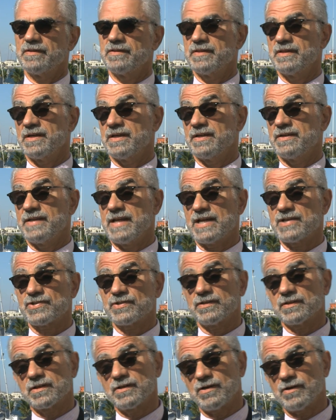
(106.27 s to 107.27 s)
the
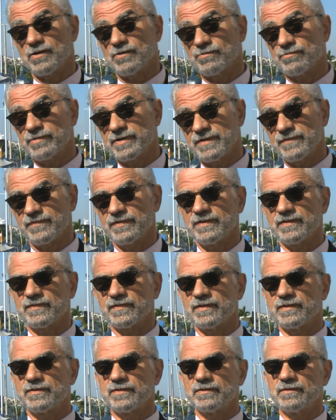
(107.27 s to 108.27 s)
National Coral Reef
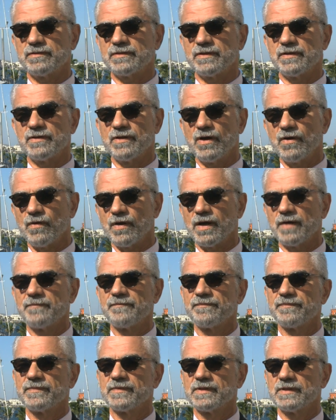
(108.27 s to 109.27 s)
Institute, and NOAA.
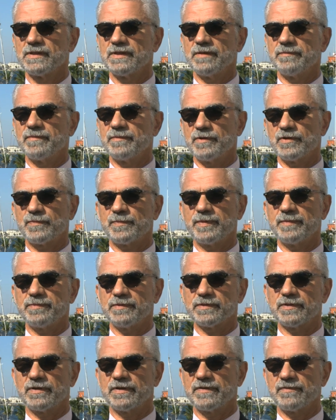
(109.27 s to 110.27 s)
Most
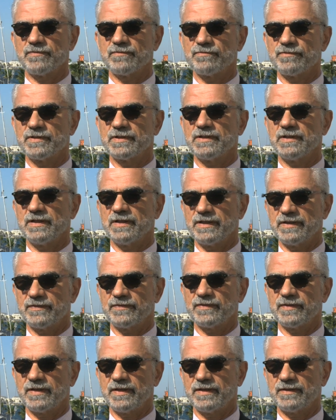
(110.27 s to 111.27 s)
people don't even
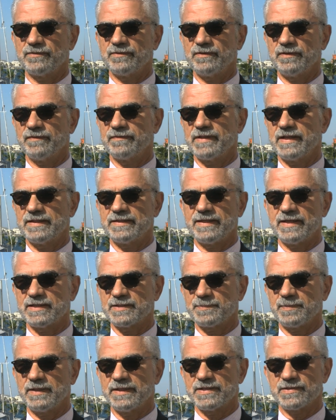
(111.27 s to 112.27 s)
realize that all of that
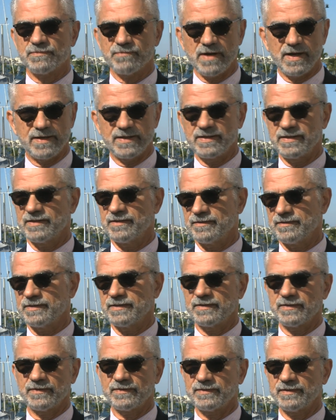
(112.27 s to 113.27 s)
takes place right here
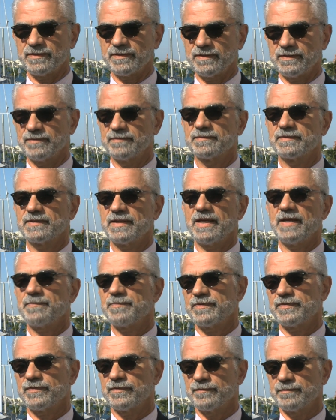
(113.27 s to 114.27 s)
at this little
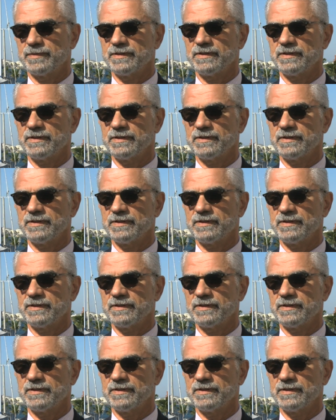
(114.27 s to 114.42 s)
campus of